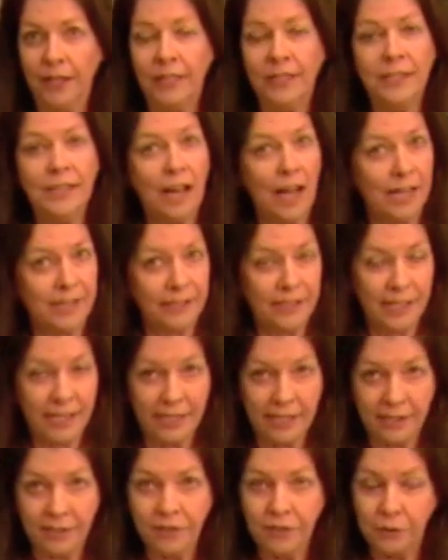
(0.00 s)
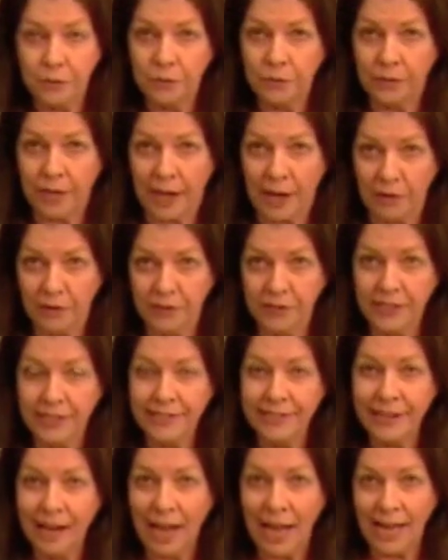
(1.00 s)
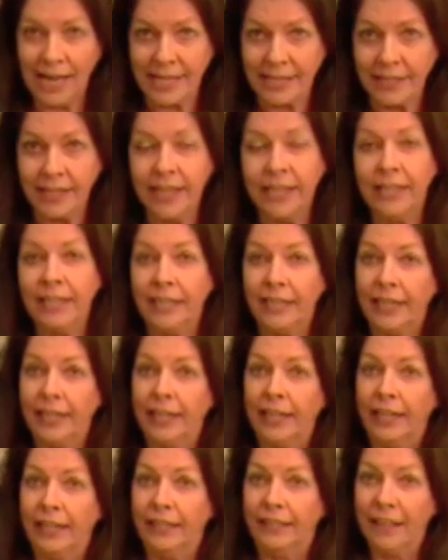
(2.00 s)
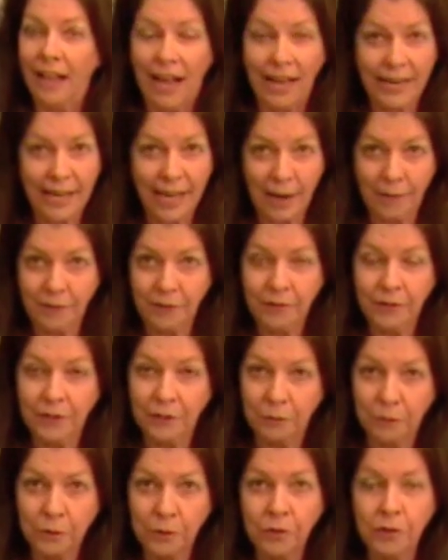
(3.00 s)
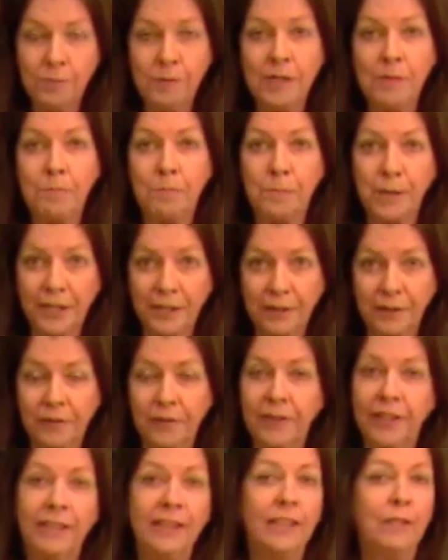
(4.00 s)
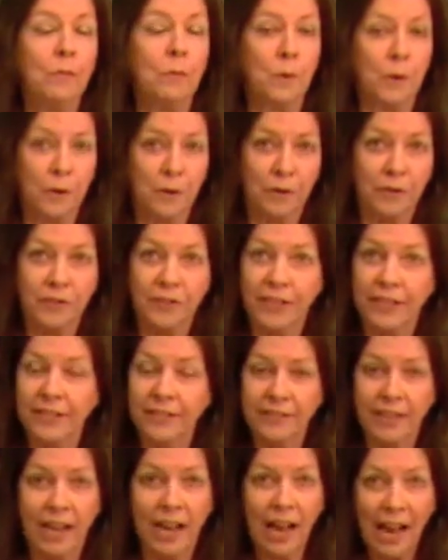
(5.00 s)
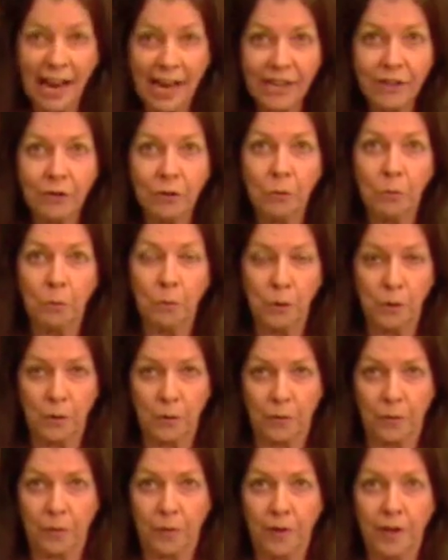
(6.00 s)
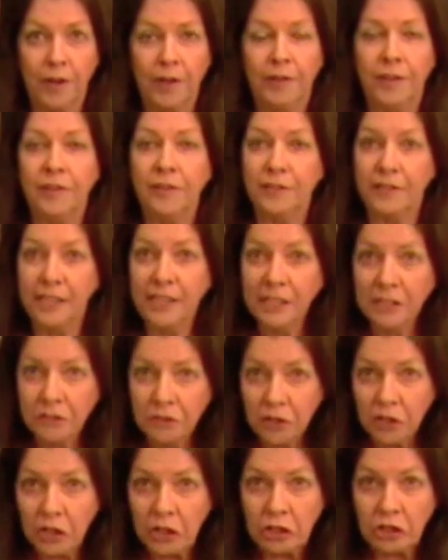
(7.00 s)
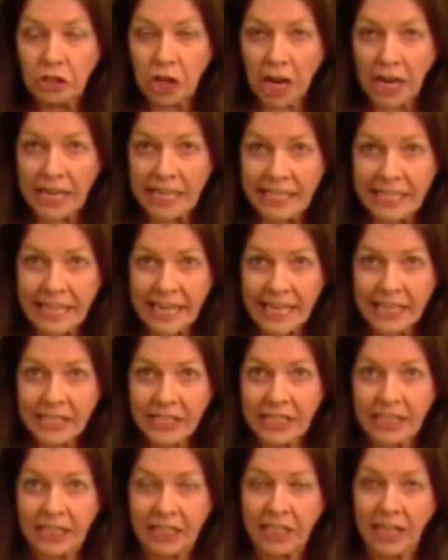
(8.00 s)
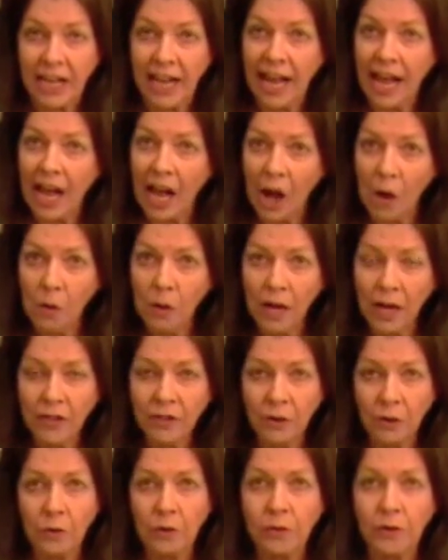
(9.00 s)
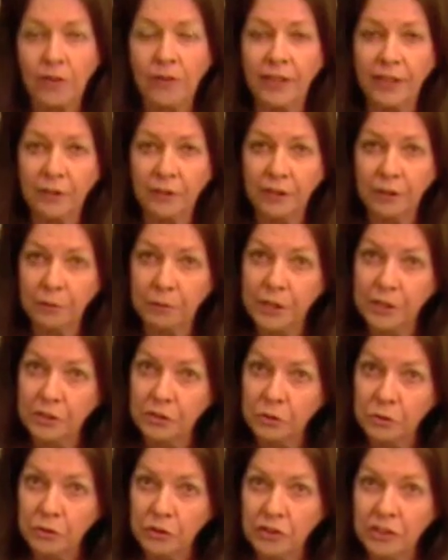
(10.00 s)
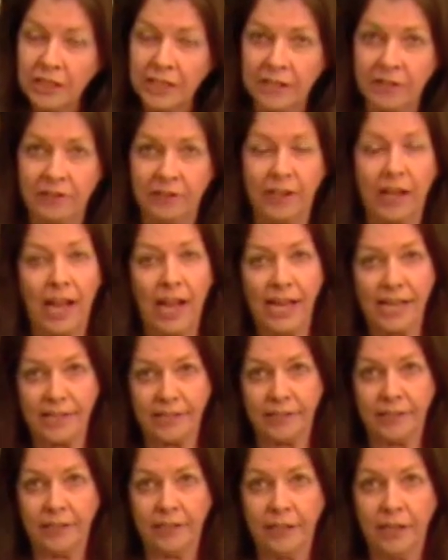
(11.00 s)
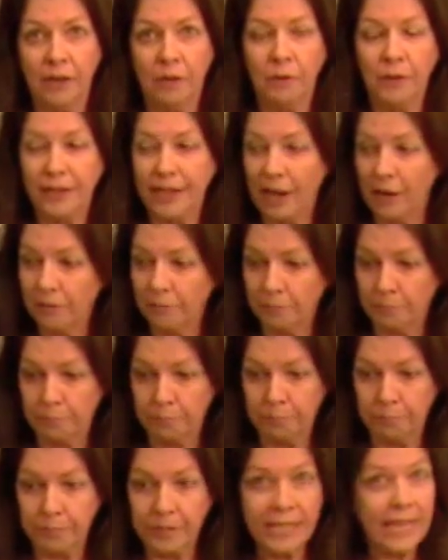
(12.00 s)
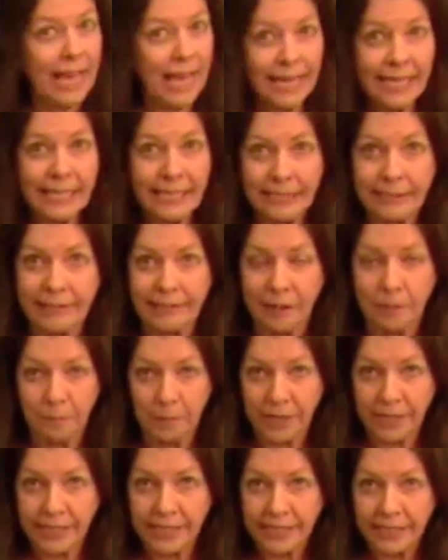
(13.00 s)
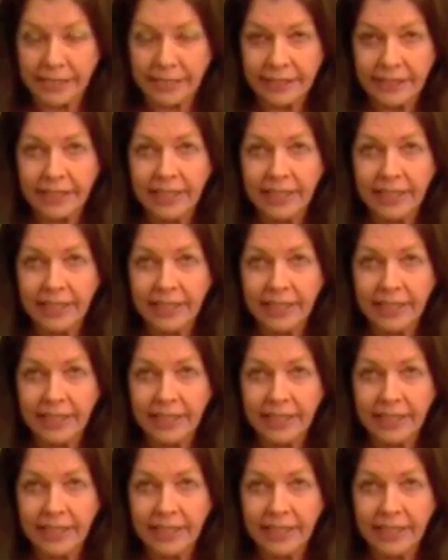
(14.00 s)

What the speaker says: not in 2009. Not after it grew to be bigger than the world's entire worth. This thing is gigantic. How on earth are they going to reduce it in size without beheading somebody?